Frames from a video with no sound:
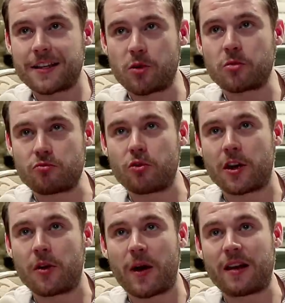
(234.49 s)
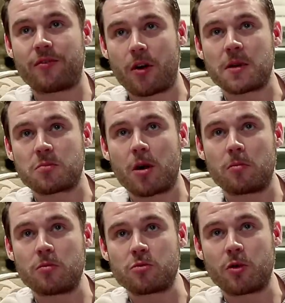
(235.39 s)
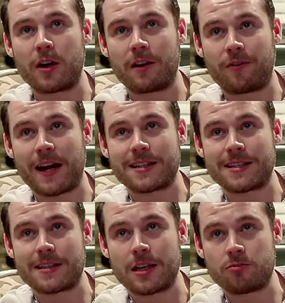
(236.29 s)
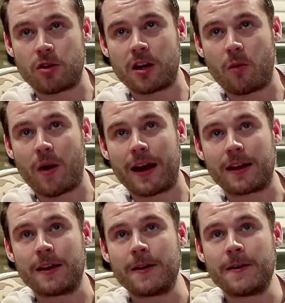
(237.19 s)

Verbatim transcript: he's almost running away from his problems, but in effect, he's, he's running away